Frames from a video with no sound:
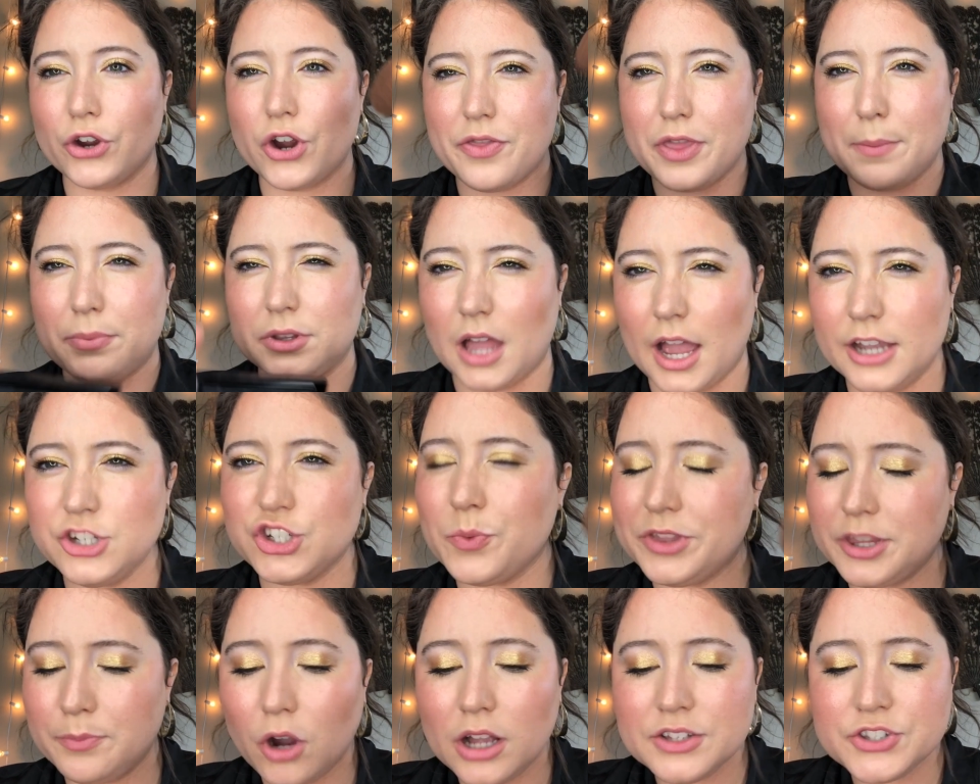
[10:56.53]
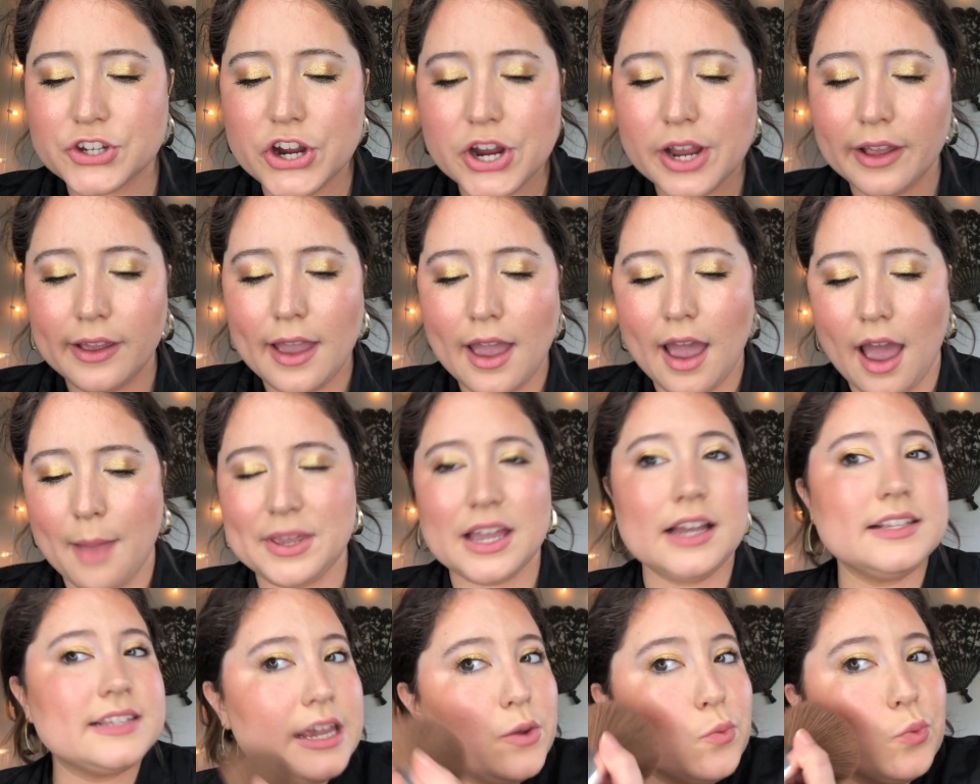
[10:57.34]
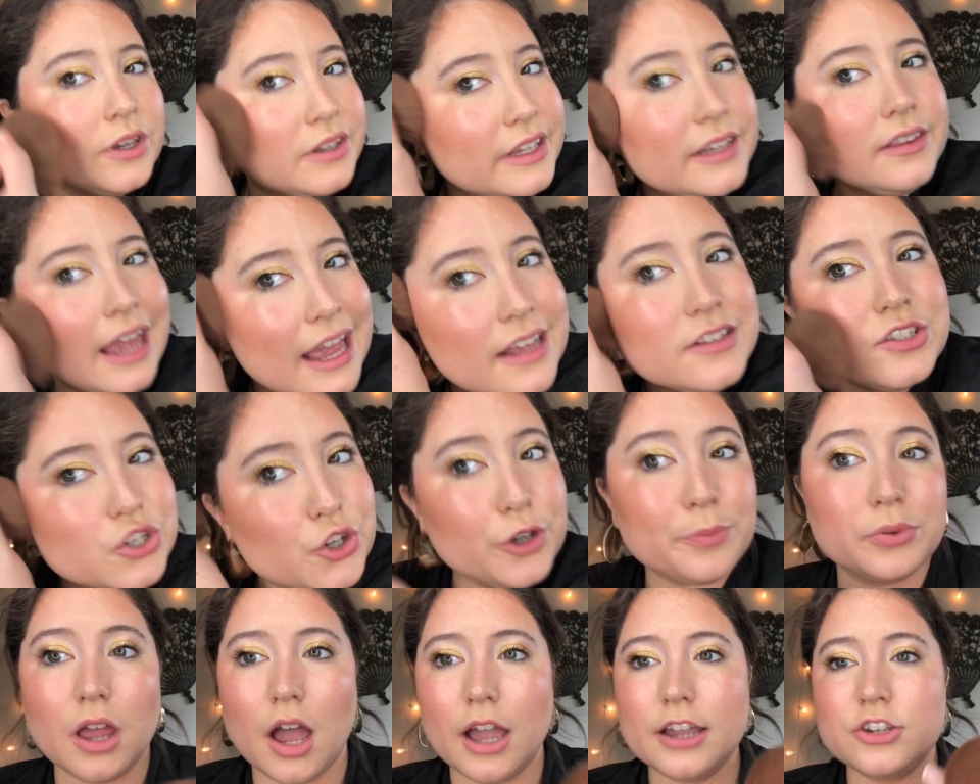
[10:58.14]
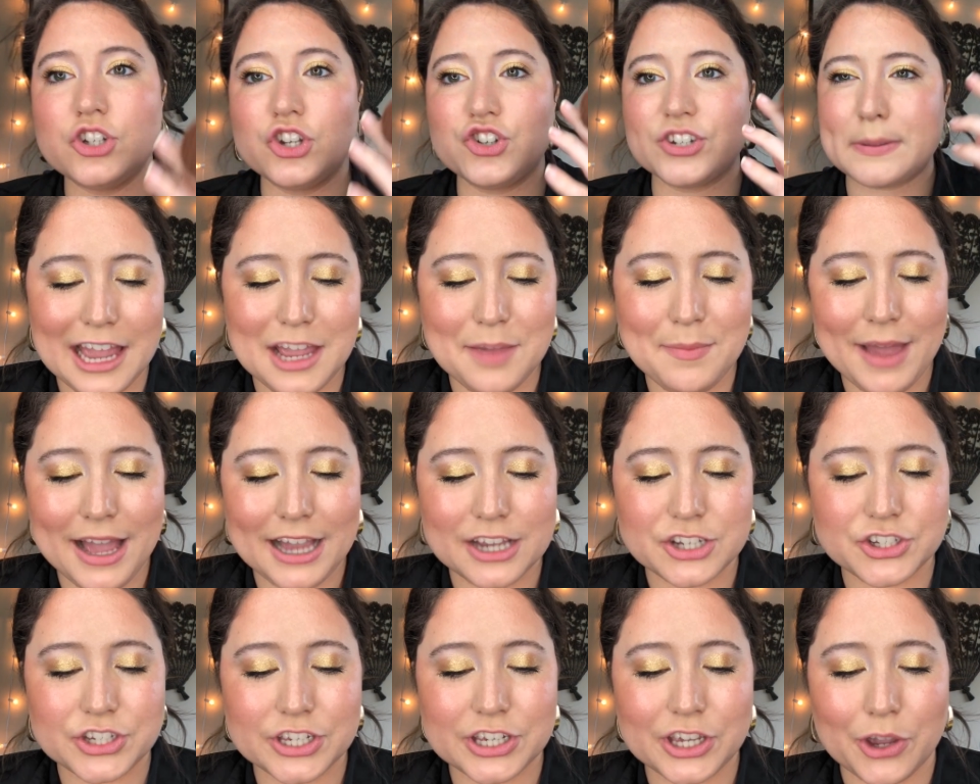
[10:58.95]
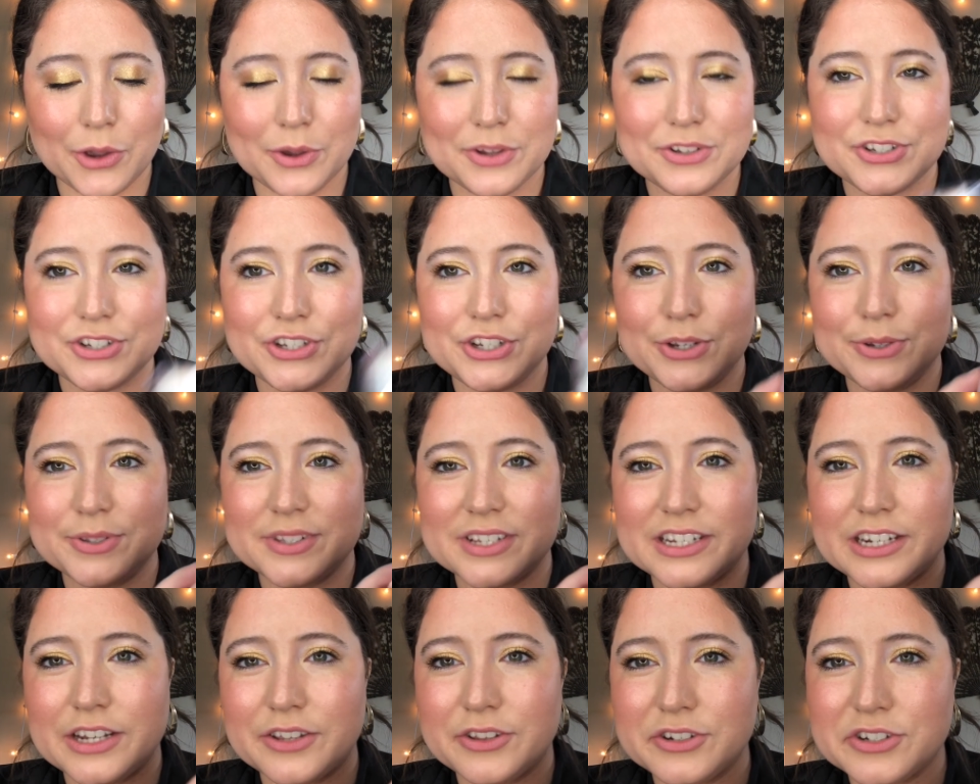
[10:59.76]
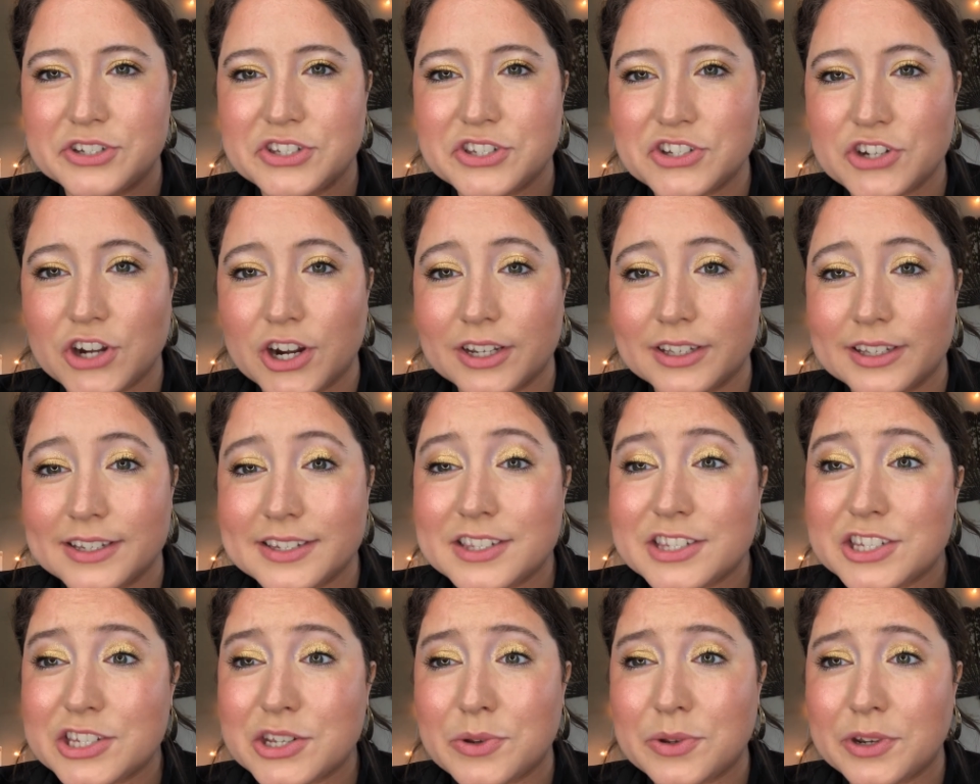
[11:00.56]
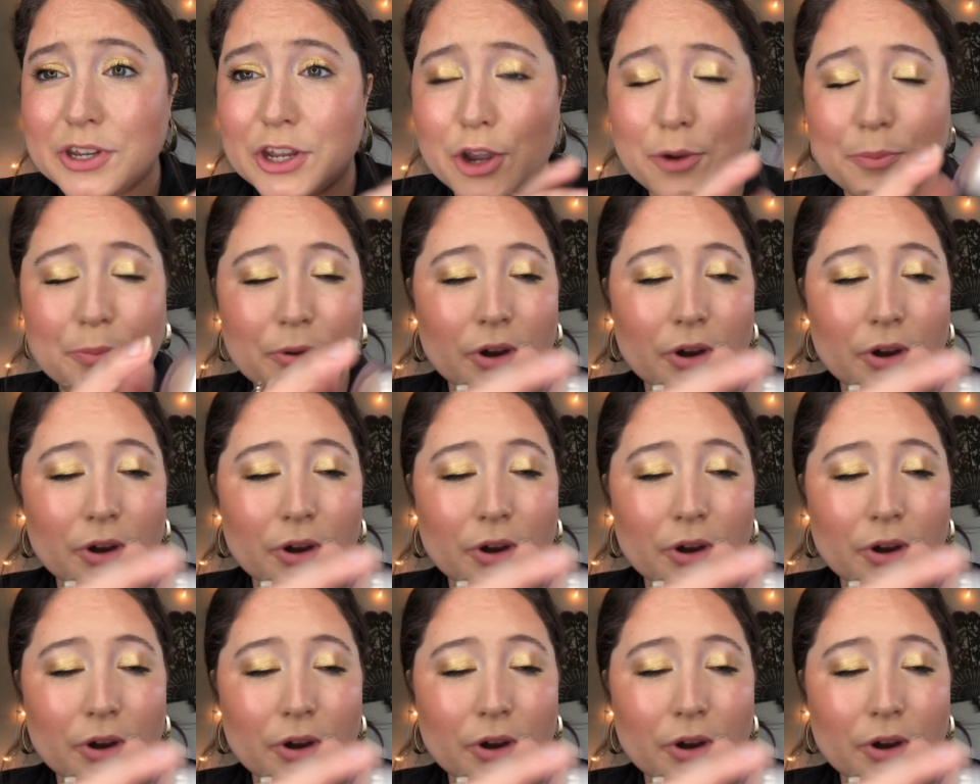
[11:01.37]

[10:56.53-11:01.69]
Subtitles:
For my highlight, I am actually going to use another Starlit Studio